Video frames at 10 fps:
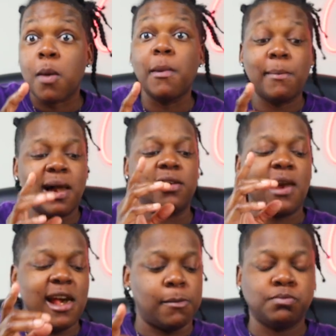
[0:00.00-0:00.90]
But by the
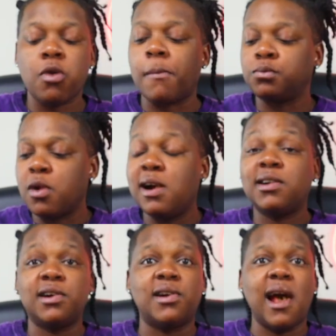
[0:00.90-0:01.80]
night, end
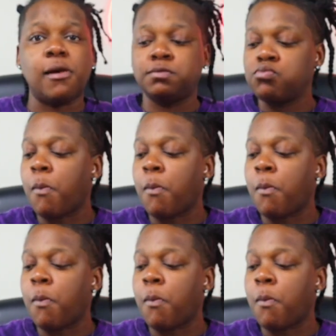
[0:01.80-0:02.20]
of the night,